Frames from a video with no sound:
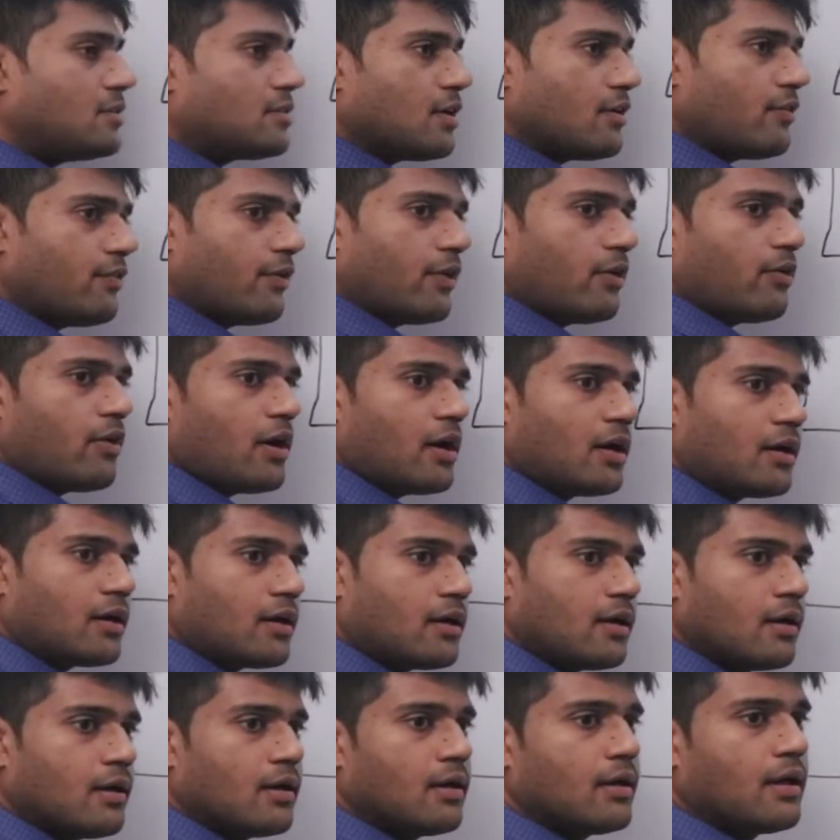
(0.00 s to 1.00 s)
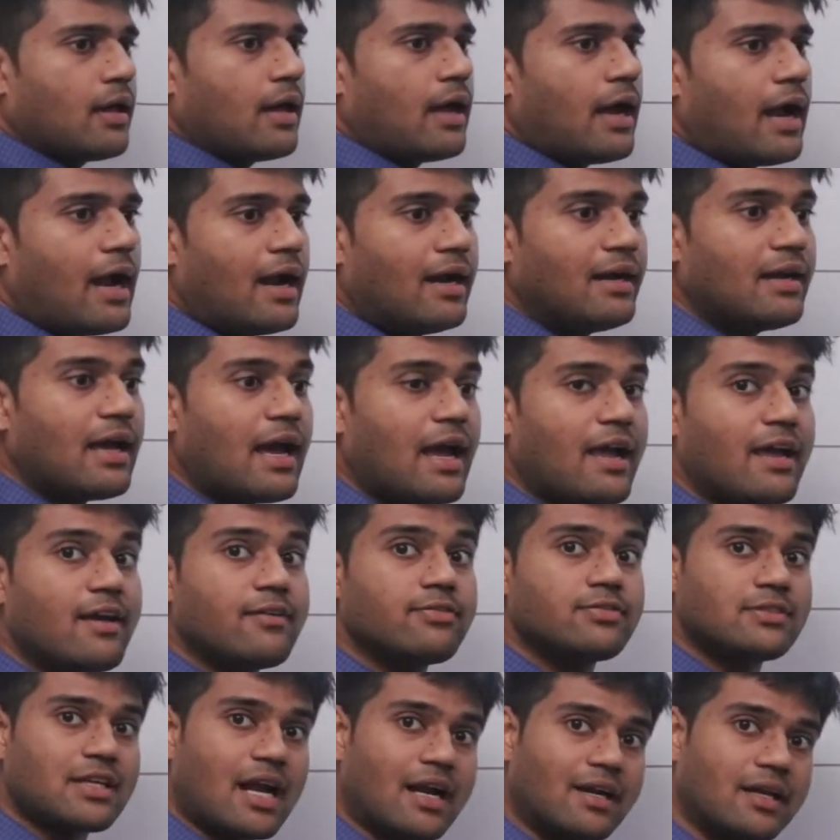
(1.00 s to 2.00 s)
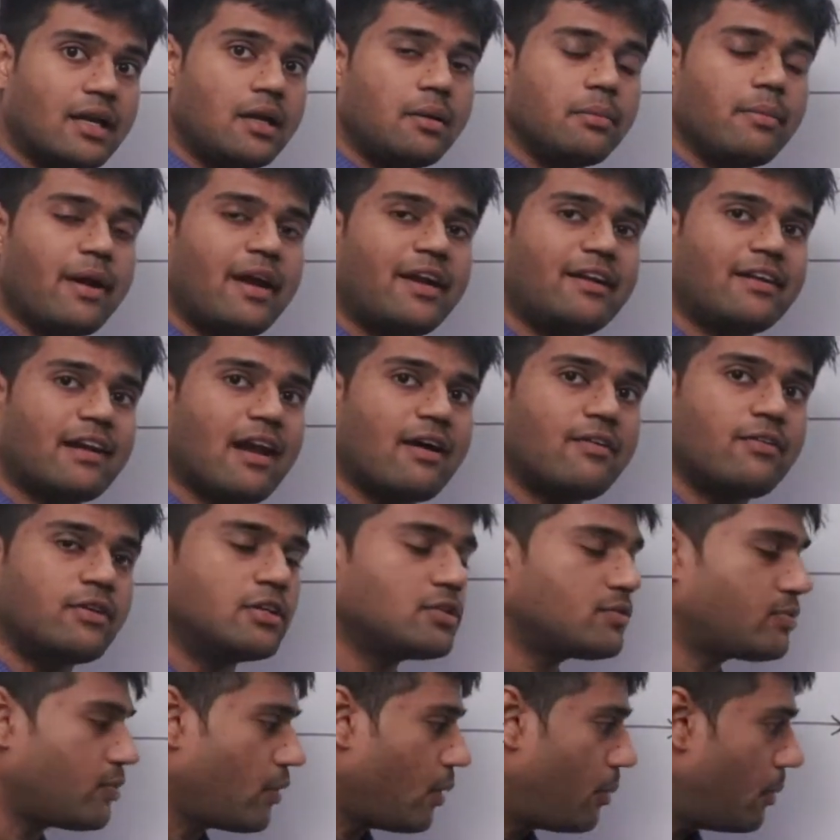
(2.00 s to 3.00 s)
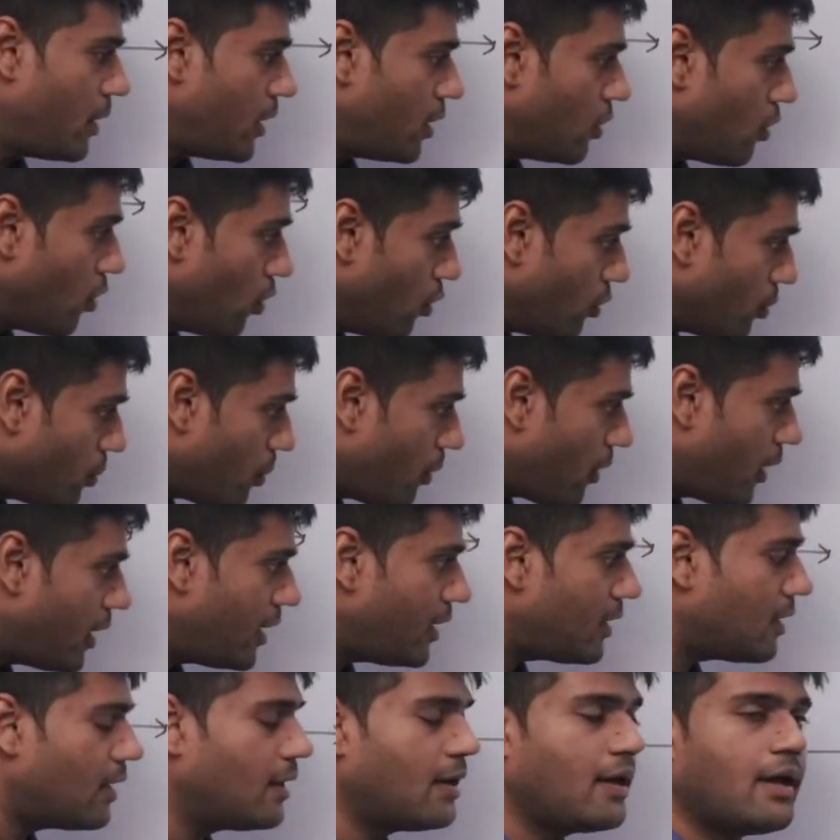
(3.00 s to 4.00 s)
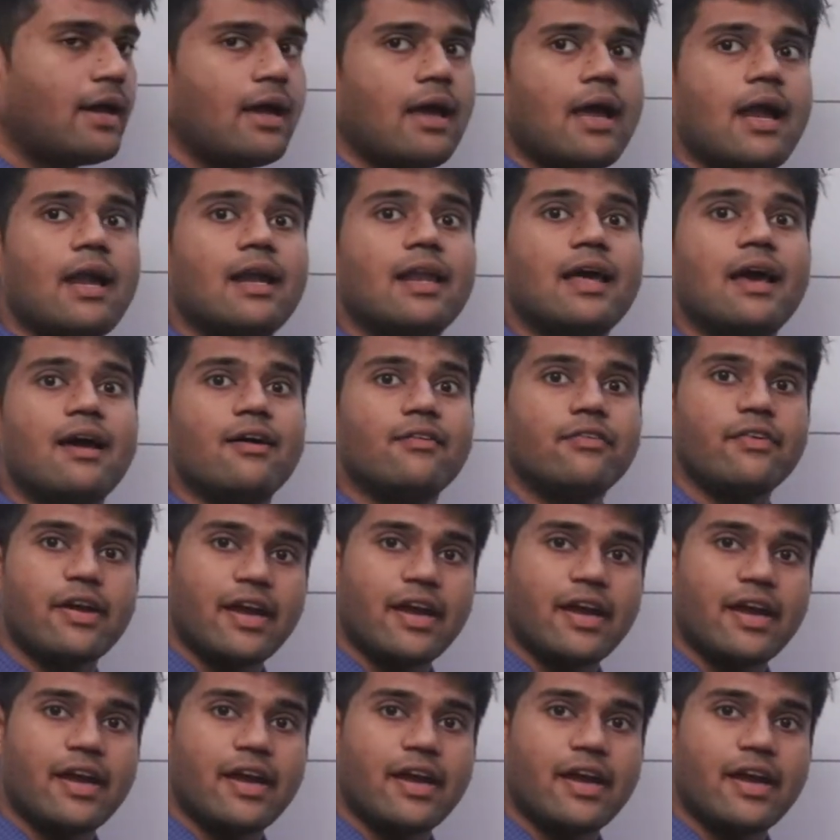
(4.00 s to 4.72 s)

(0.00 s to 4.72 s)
survey work and I have started my traverse from a known point, and I have